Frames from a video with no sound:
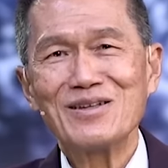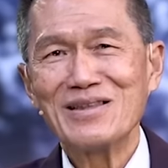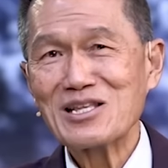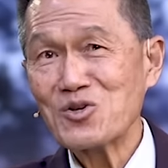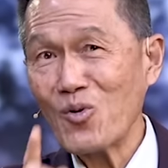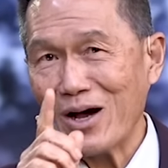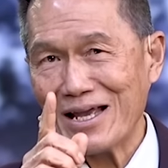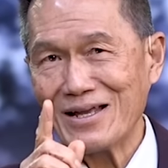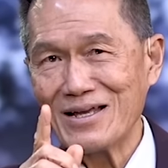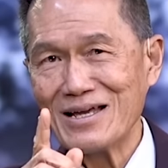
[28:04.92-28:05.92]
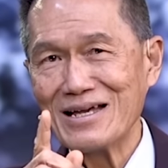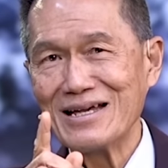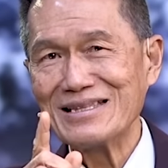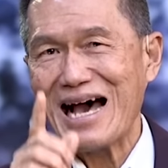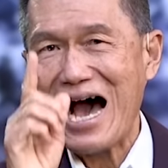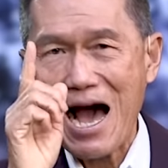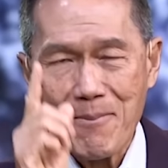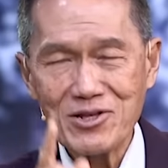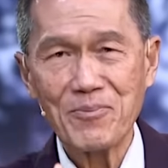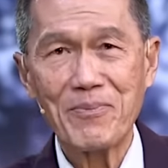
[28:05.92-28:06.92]
That's why the
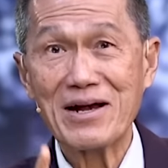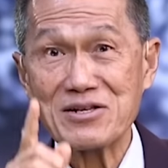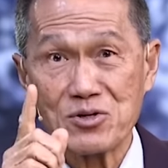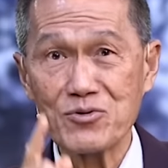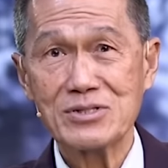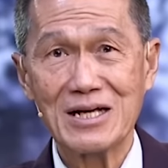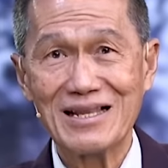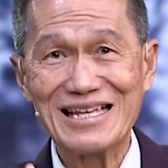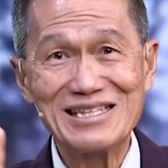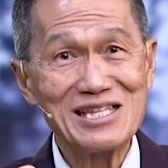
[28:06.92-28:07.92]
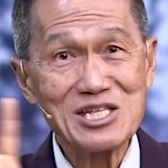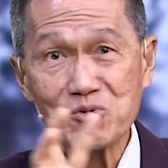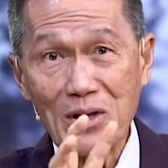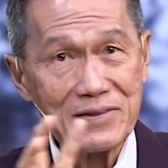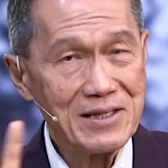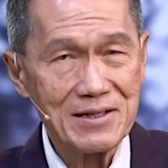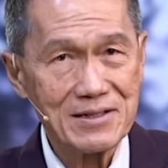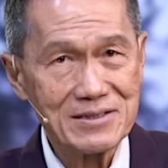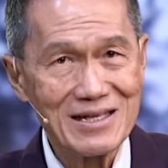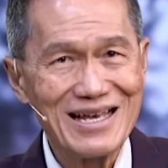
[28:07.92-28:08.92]
habit of prayer is crucial. In these twenty
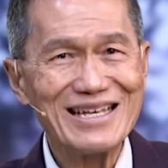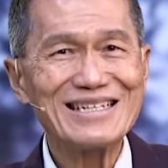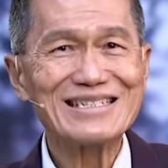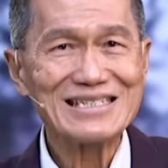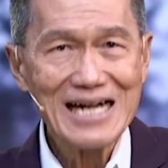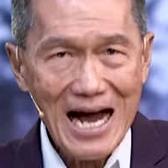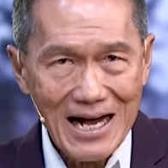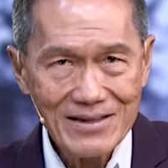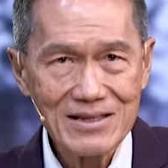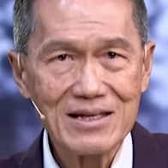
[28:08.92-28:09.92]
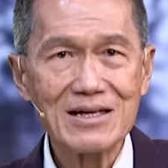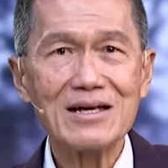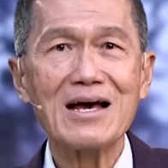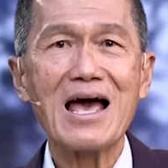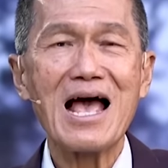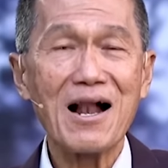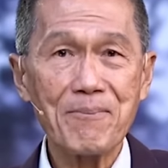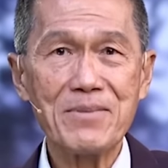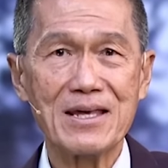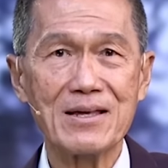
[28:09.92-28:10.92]
years, God
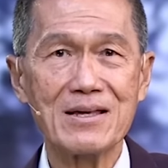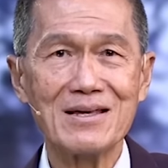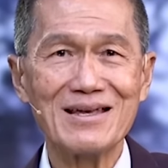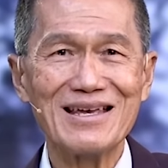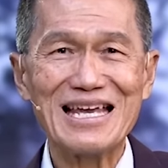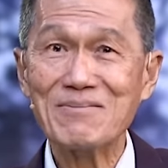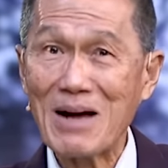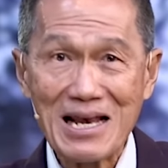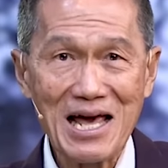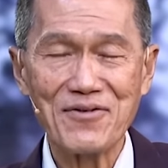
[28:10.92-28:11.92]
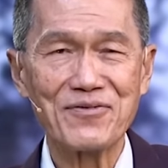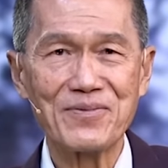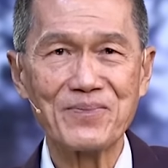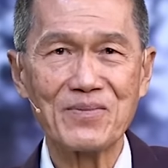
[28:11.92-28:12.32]
helped me in my life.